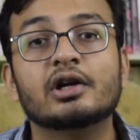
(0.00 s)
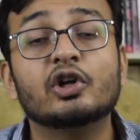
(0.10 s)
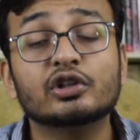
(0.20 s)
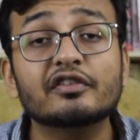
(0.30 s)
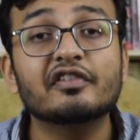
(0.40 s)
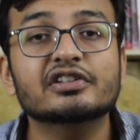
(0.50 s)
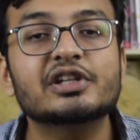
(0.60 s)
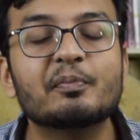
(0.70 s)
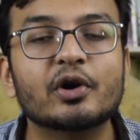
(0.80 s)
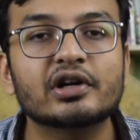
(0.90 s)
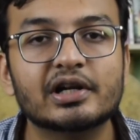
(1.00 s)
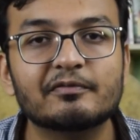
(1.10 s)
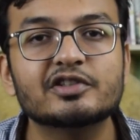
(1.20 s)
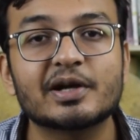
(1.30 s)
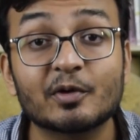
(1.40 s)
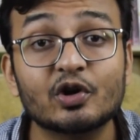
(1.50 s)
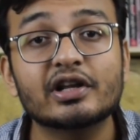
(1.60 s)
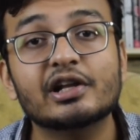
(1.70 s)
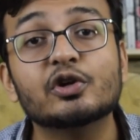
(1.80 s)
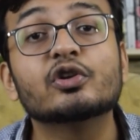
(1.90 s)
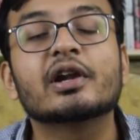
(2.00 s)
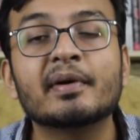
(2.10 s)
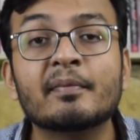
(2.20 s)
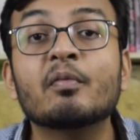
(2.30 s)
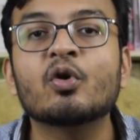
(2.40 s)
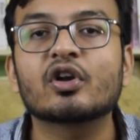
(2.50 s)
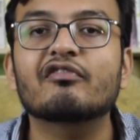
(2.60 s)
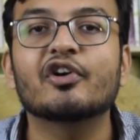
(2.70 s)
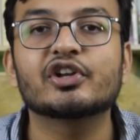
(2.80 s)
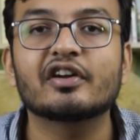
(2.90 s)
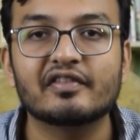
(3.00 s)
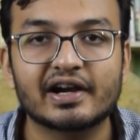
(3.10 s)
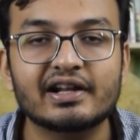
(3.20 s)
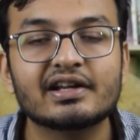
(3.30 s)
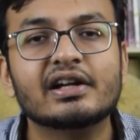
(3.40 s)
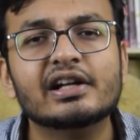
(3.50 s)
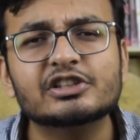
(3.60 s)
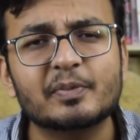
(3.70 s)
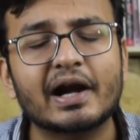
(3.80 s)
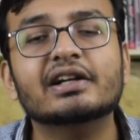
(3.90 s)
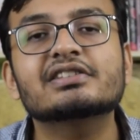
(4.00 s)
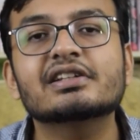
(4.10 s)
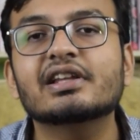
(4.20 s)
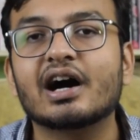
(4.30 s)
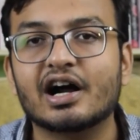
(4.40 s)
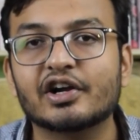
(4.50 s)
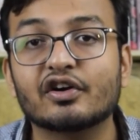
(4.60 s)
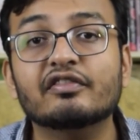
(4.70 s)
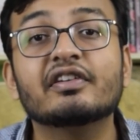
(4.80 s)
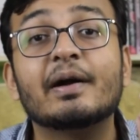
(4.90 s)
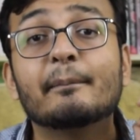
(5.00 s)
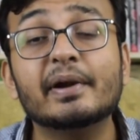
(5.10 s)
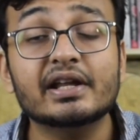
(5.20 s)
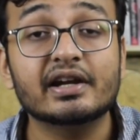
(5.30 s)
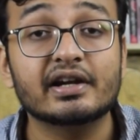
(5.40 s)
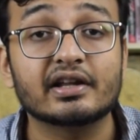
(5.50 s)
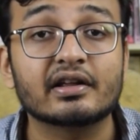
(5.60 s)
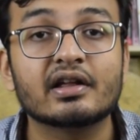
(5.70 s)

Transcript: The first important tip which I'm going to tell you to remember more of what you have read is practicing the art of pre-reading.